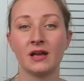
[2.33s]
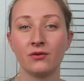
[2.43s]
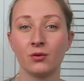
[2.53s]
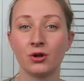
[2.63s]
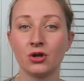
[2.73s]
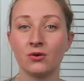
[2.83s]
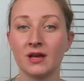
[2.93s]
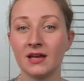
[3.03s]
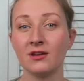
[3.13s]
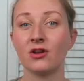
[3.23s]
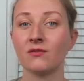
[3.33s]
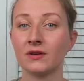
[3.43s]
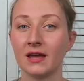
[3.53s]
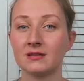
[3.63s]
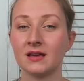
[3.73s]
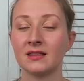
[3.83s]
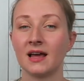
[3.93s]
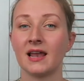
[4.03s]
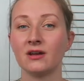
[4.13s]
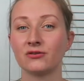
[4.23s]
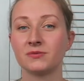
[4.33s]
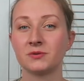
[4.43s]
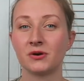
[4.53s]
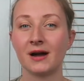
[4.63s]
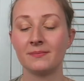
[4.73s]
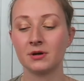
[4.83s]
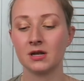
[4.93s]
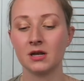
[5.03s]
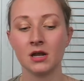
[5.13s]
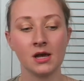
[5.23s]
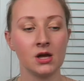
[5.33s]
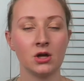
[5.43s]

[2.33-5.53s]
If you are new here, don't forget to hit that little subscribe button